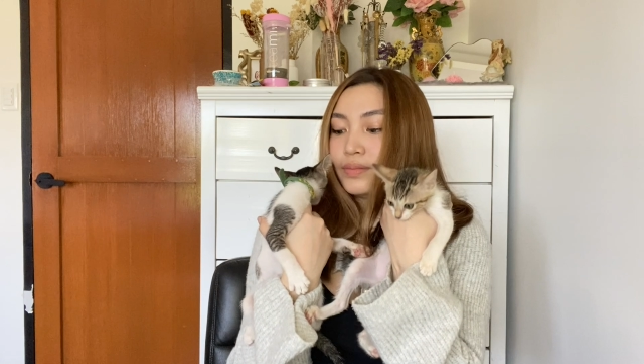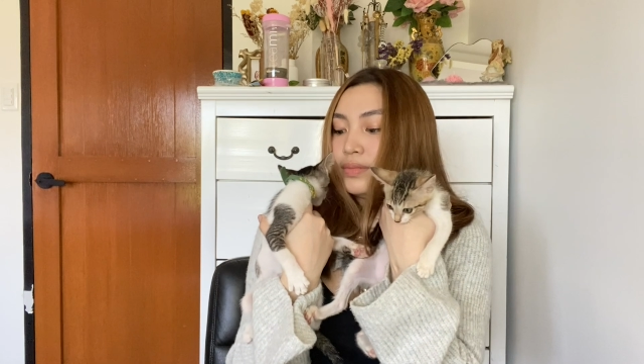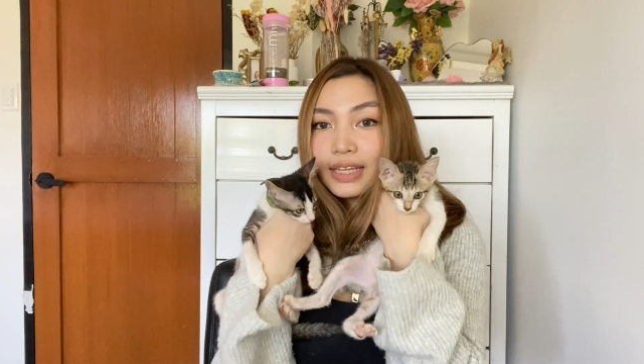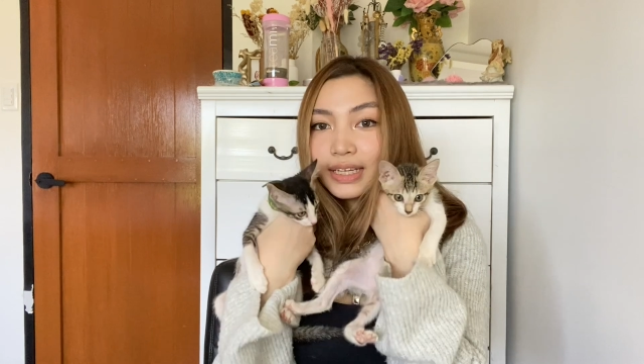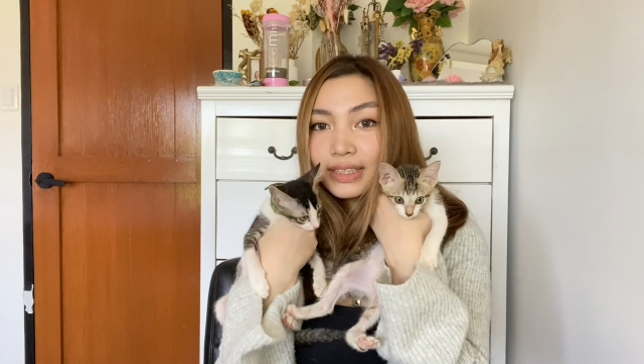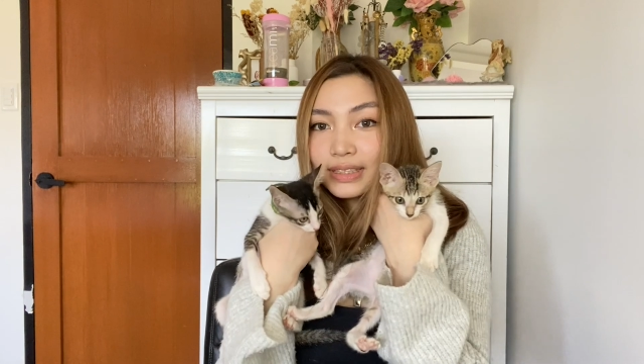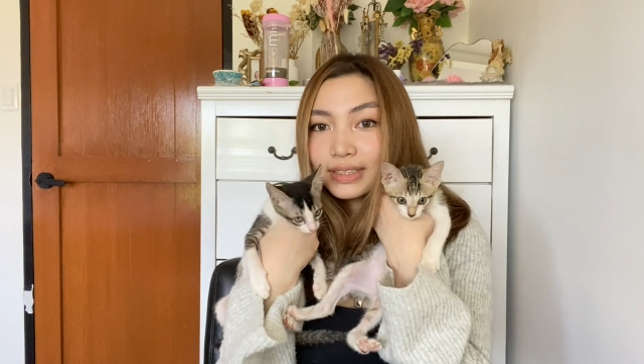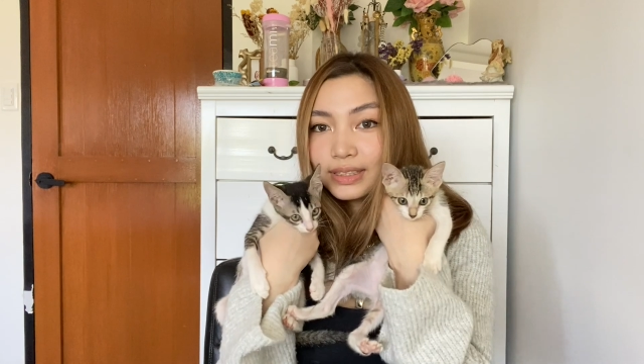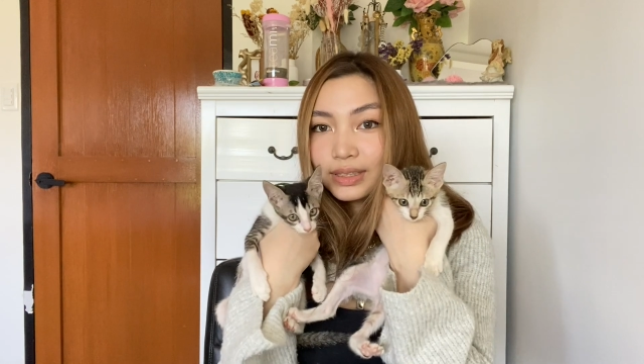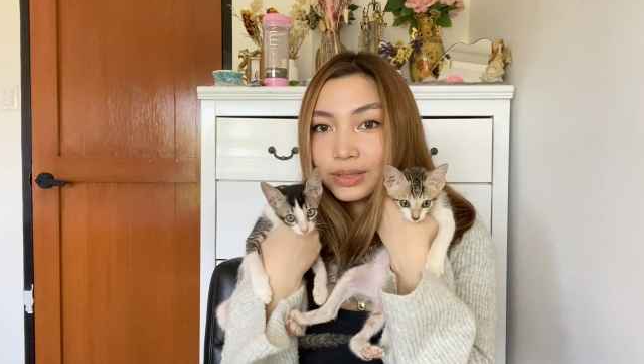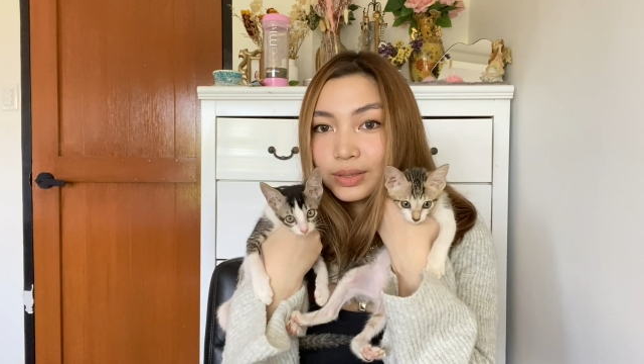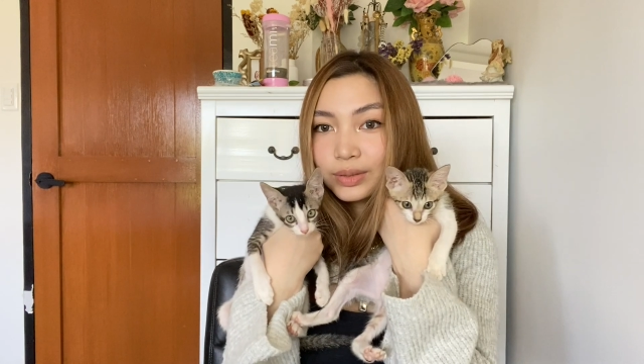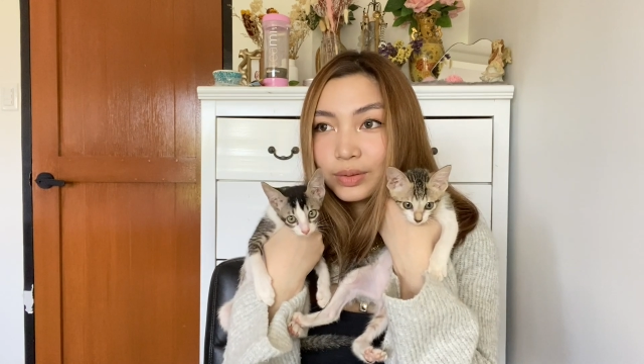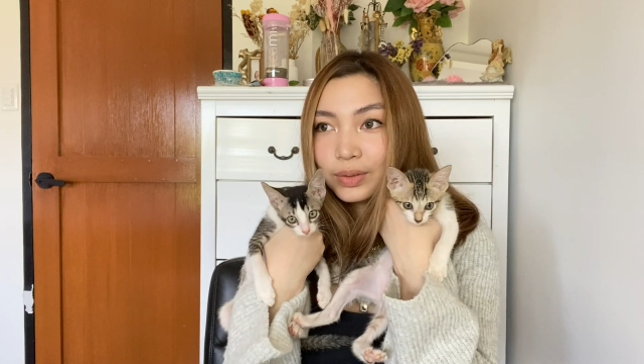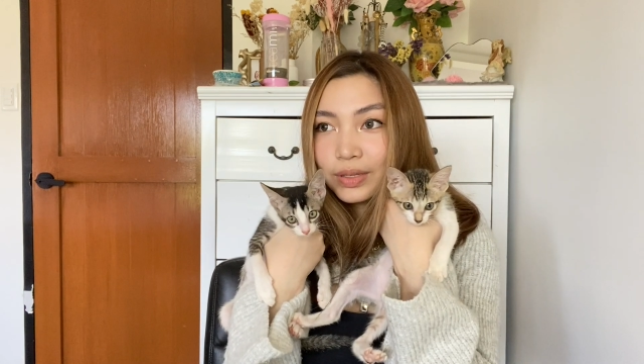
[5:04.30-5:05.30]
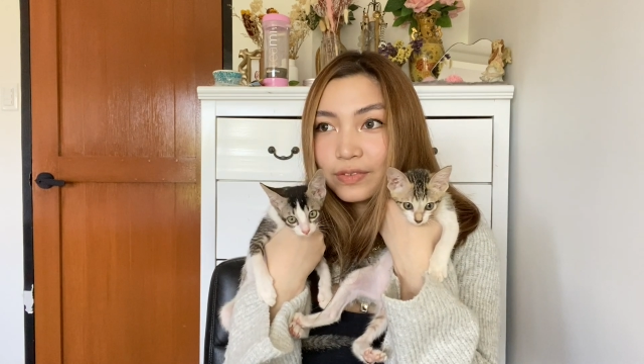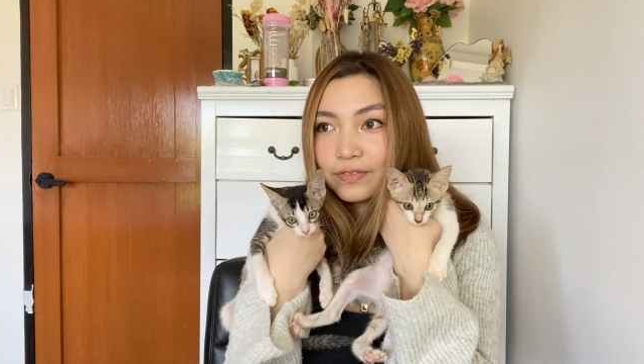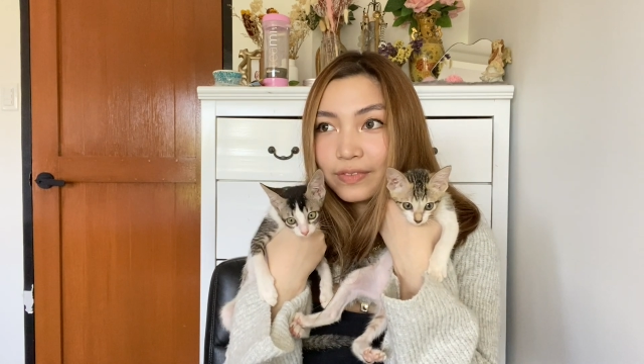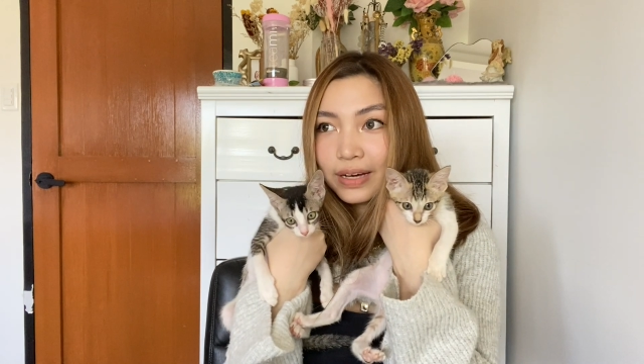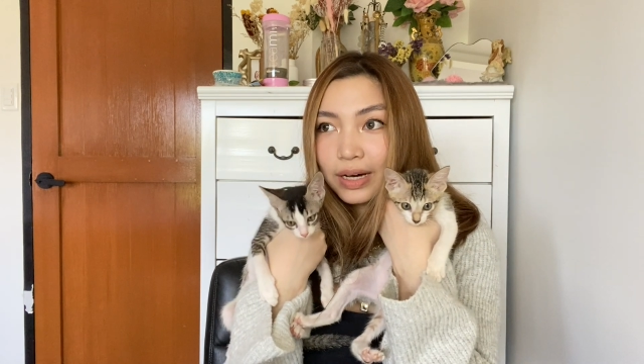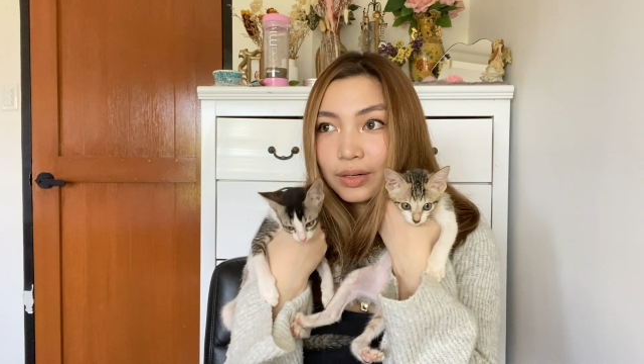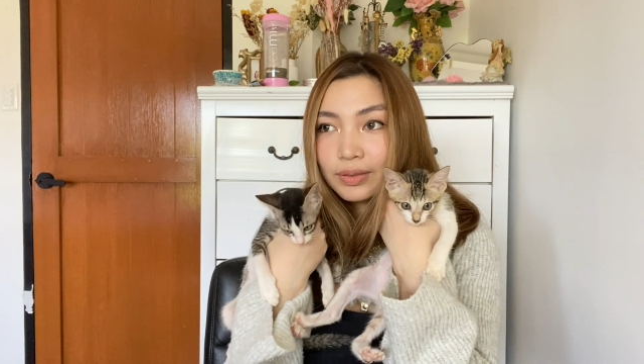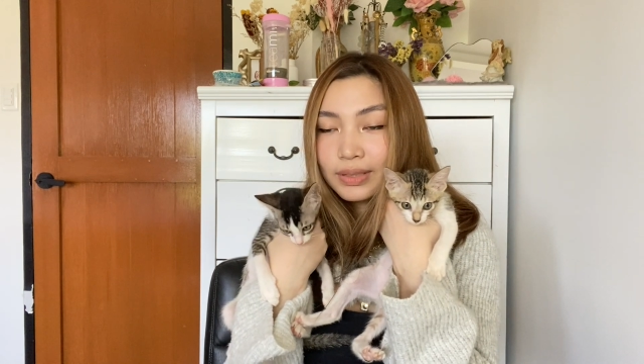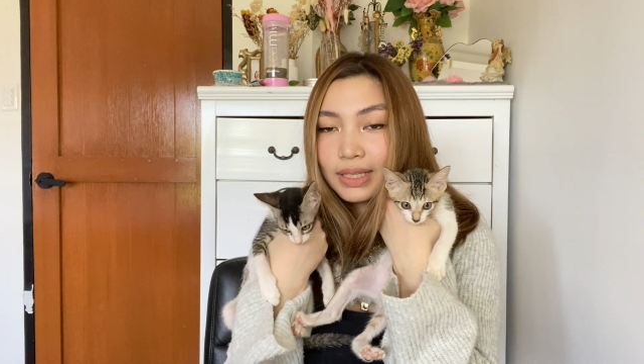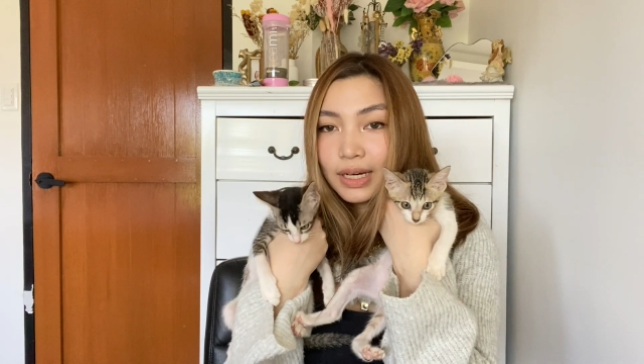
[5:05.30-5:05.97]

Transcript: These two we found